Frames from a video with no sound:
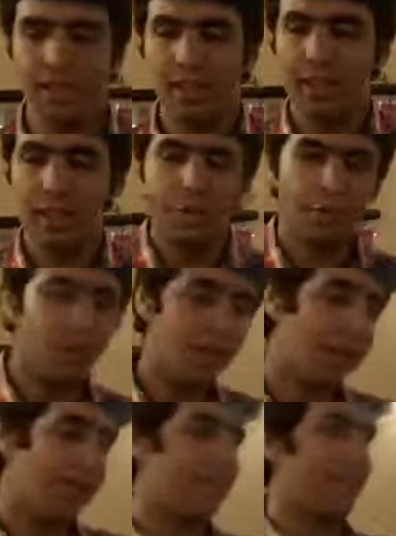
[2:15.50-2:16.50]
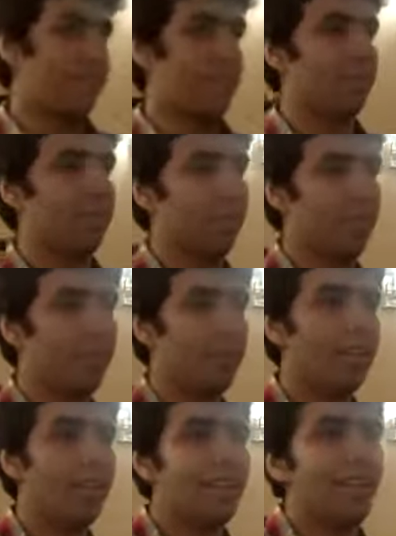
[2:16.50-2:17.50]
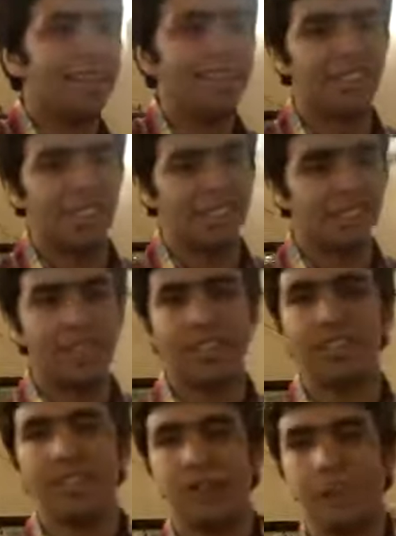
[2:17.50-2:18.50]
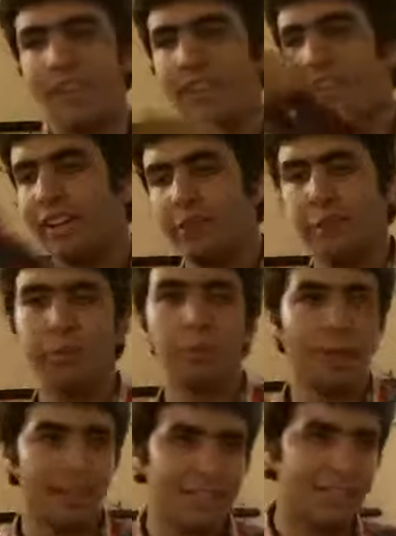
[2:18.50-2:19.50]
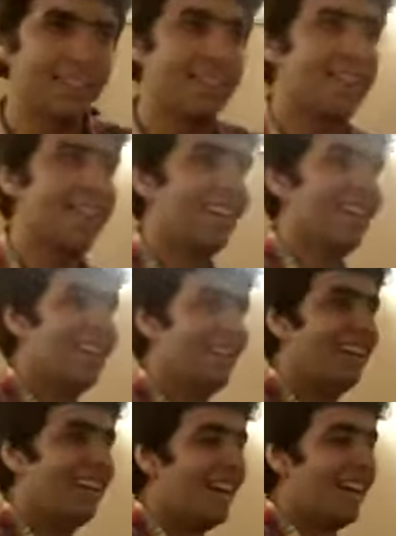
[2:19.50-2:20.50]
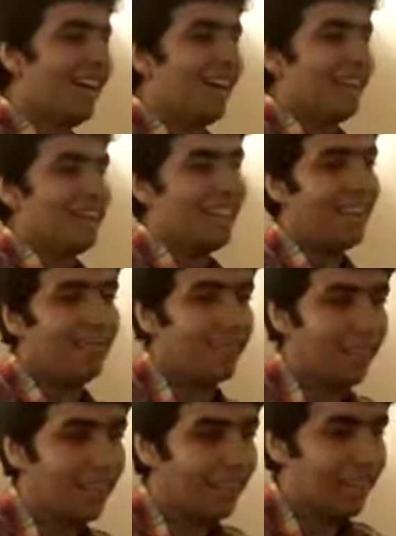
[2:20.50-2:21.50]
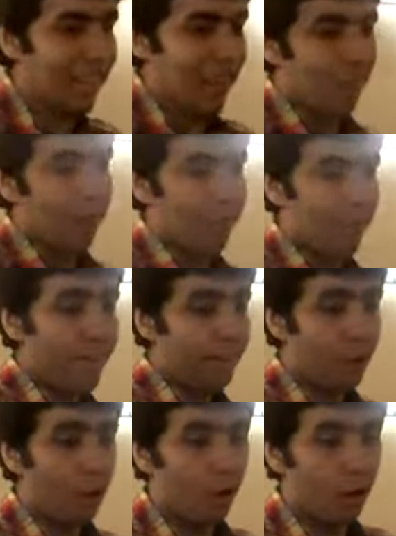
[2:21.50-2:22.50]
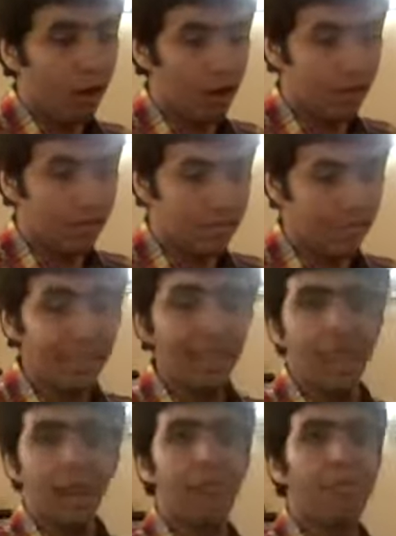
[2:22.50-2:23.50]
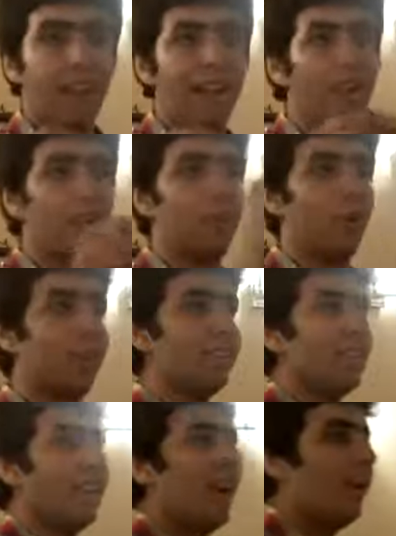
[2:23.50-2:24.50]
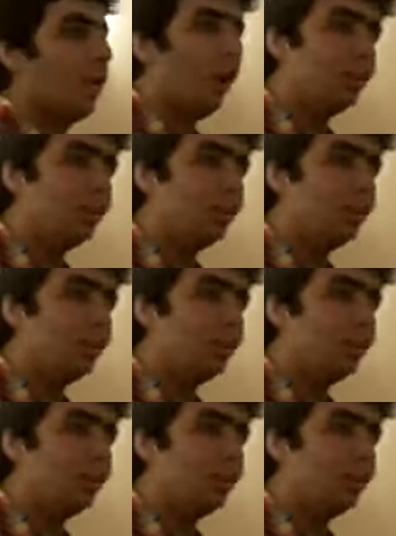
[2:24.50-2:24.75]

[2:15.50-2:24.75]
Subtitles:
girl, your girlfriend comes along. That's restriction from entering into new markets. Then after that, when you go, then a friend of yours